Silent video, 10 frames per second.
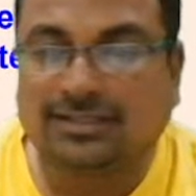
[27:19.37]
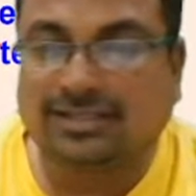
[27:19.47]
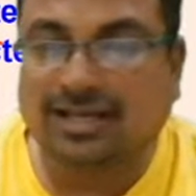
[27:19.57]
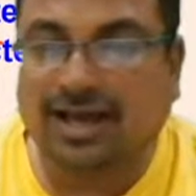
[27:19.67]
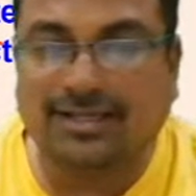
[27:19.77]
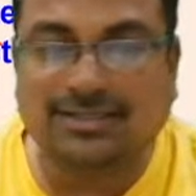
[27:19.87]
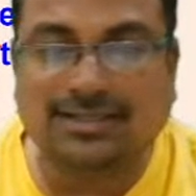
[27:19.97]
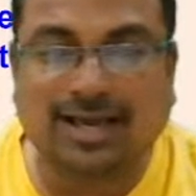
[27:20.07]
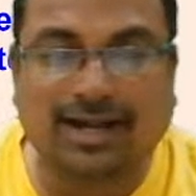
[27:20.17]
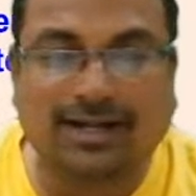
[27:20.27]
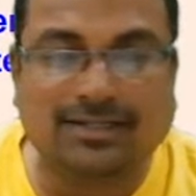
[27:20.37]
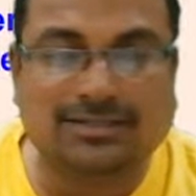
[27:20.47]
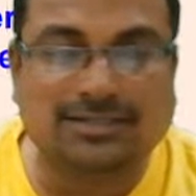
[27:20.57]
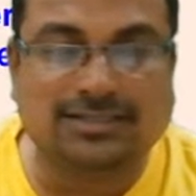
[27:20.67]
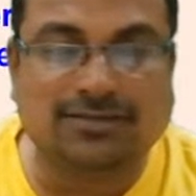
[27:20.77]
The sky is
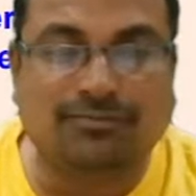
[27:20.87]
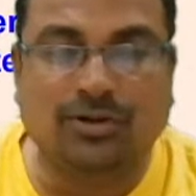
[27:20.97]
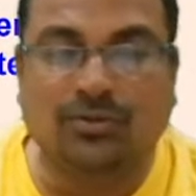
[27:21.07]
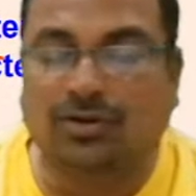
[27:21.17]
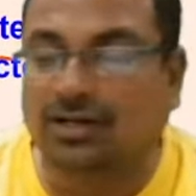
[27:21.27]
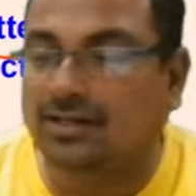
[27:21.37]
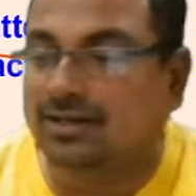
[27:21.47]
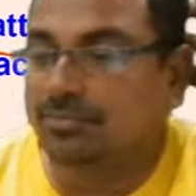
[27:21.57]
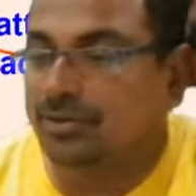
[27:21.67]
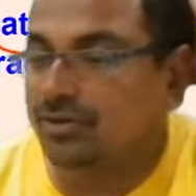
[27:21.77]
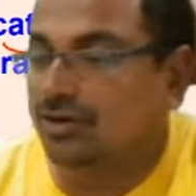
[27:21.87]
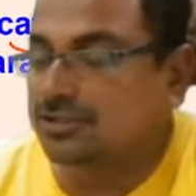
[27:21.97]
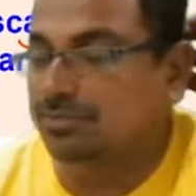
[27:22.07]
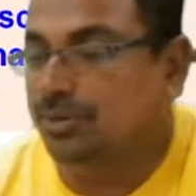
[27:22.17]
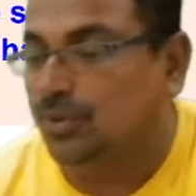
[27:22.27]
characteristics of blue color
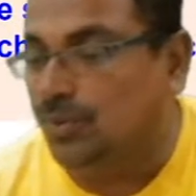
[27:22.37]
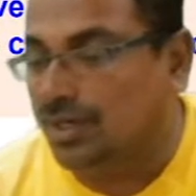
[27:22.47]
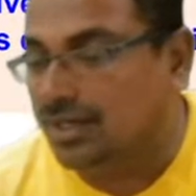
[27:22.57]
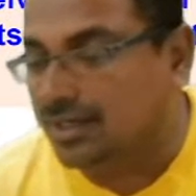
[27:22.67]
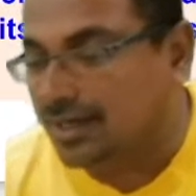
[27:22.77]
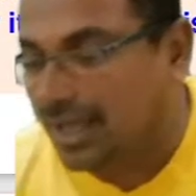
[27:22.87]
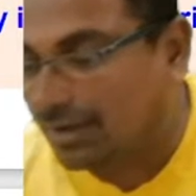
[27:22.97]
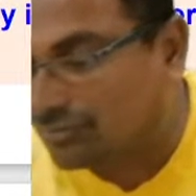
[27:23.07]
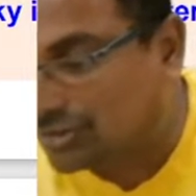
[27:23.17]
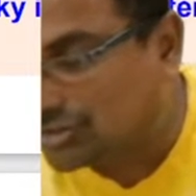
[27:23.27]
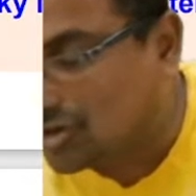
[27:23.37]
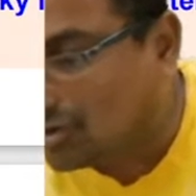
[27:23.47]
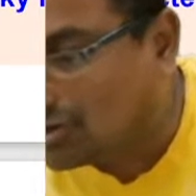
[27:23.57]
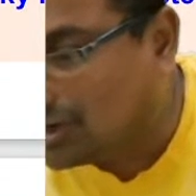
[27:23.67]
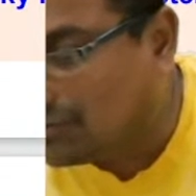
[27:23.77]
because blue color have the
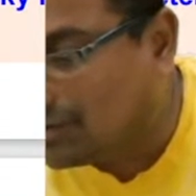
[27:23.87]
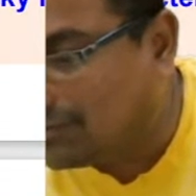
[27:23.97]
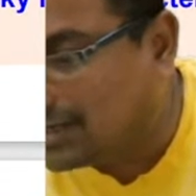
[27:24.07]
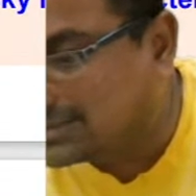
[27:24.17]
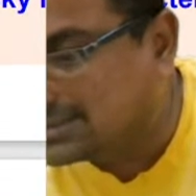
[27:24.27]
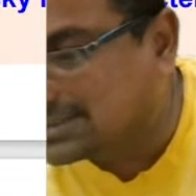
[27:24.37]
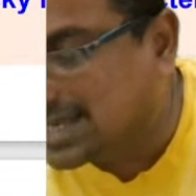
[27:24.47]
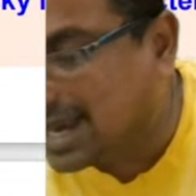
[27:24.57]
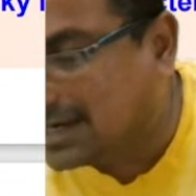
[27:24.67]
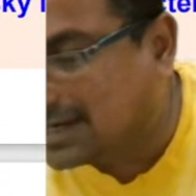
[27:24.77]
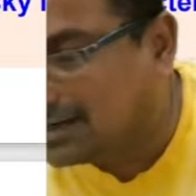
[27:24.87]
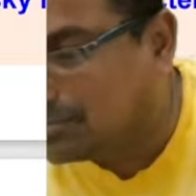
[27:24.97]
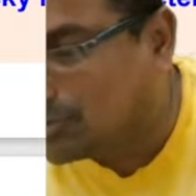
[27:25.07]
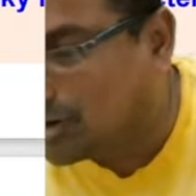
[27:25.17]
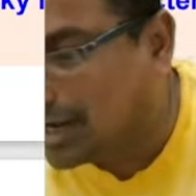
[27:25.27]
shorter wavelength,
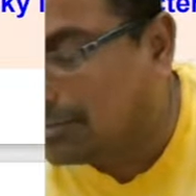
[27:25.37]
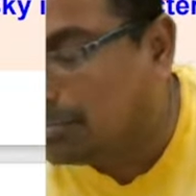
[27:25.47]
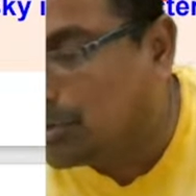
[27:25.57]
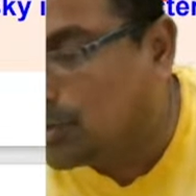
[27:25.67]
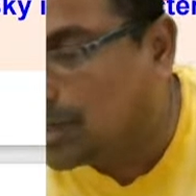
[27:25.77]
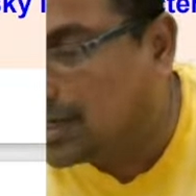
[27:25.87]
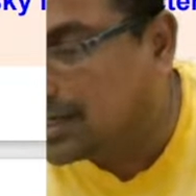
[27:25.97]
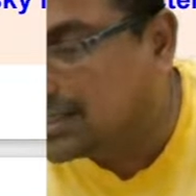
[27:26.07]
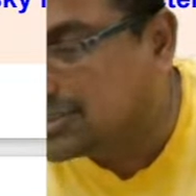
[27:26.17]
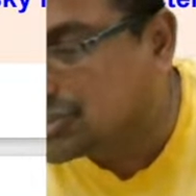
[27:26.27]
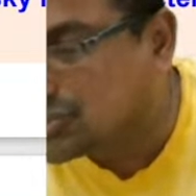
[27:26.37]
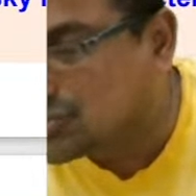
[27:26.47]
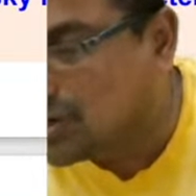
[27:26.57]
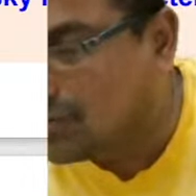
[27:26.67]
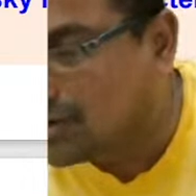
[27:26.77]
scattered more, and blue color reaches
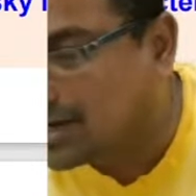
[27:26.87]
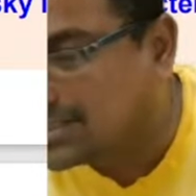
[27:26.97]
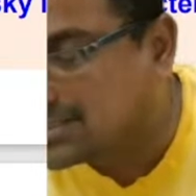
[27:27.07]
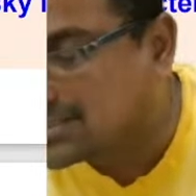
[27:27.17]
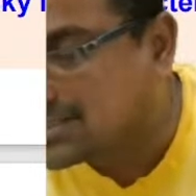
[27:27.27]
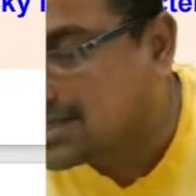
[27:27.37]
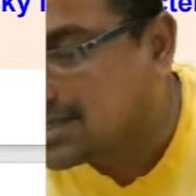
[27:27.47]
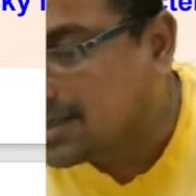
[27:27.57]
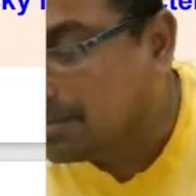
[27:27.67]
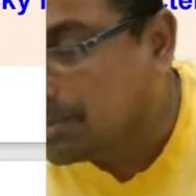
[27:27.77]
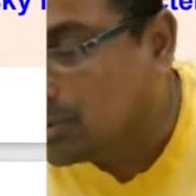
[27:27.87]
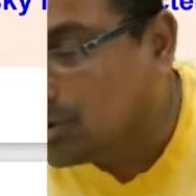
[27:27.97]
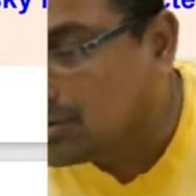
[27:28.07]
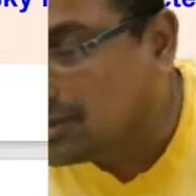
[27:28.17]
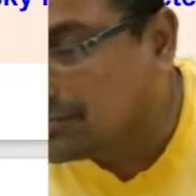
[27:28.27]
to our eyes.
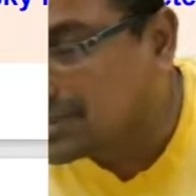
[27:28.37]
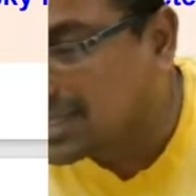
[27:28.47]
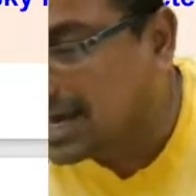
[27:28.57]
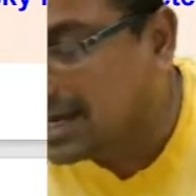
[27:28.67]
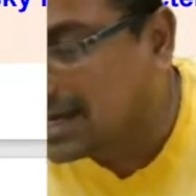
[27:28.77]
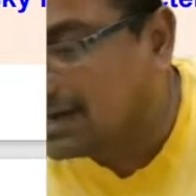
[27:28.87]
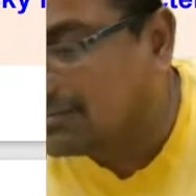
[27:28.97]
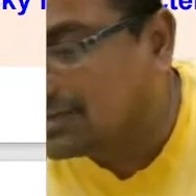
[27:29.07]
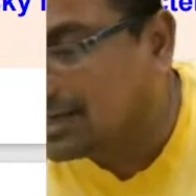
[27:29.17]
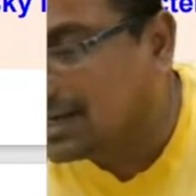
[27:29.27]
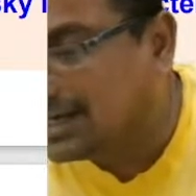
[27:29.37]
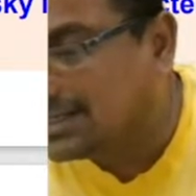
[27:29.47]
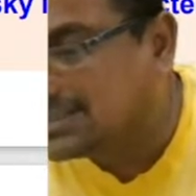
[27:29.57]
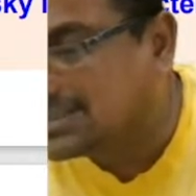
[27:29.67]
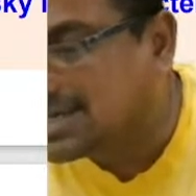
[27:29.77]
Because of scattering of the
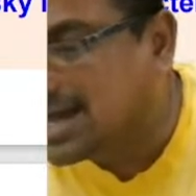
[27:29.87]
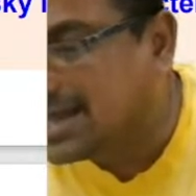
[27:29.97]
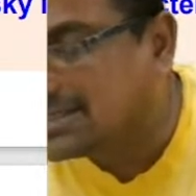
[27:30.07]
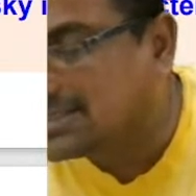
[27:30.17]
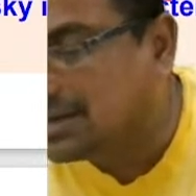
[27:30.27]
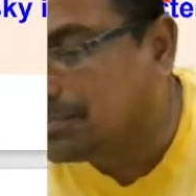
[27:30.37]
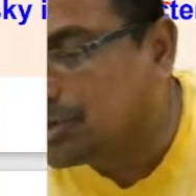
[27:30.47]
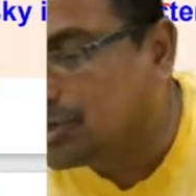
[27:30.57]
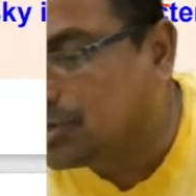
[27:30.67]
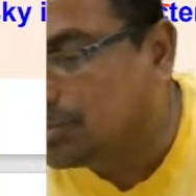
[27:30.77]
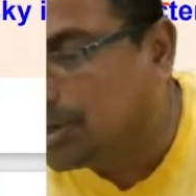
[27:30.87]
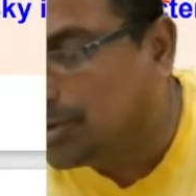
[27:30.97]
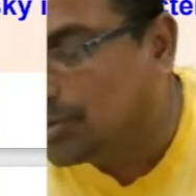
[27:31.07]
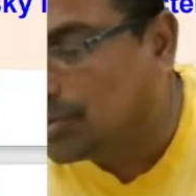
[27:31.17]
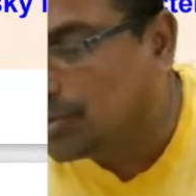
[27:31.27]
light, skies appear to
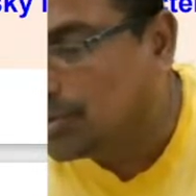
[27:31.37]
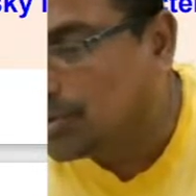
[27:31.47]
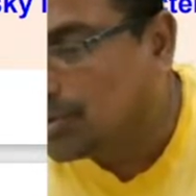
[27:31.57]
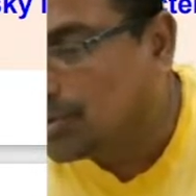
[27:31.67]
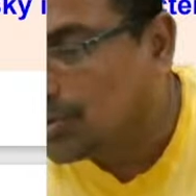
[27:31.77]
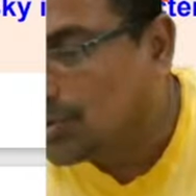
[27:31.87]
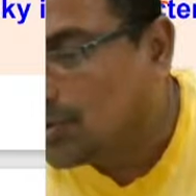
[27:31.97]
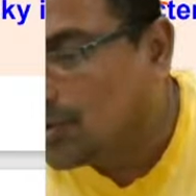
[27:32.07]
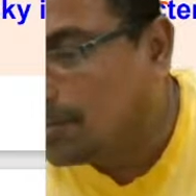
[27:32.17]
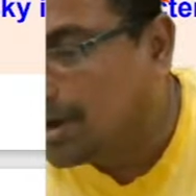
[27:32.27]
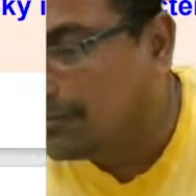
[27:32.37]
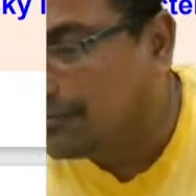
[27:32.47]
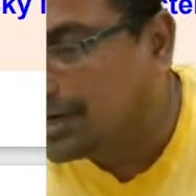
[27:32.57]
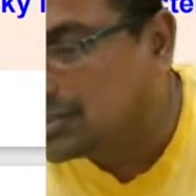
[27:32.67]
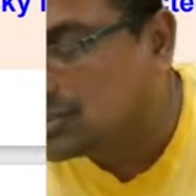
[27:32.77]
blue. Hope my
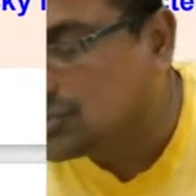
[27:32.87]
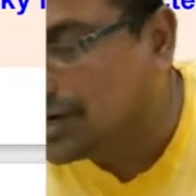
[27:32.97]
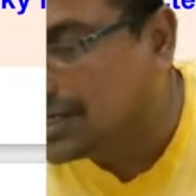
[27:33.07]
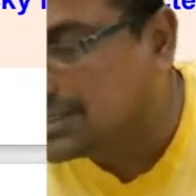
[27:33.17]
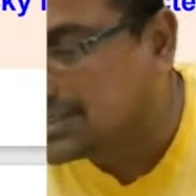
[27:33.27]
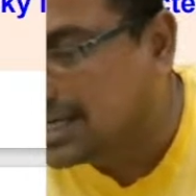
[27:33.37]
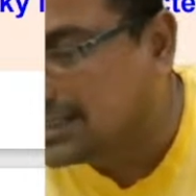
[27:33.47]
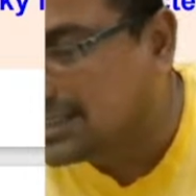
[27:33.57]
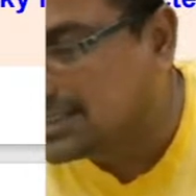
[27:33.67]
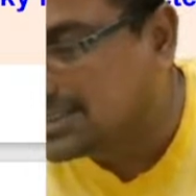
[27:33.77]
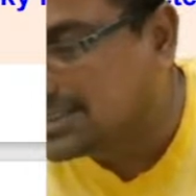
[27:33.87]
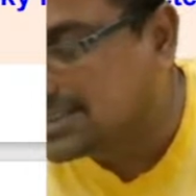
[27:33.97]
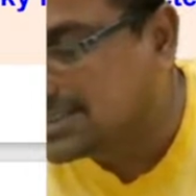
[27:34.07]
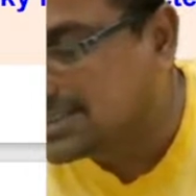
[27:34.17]
friends you understand it.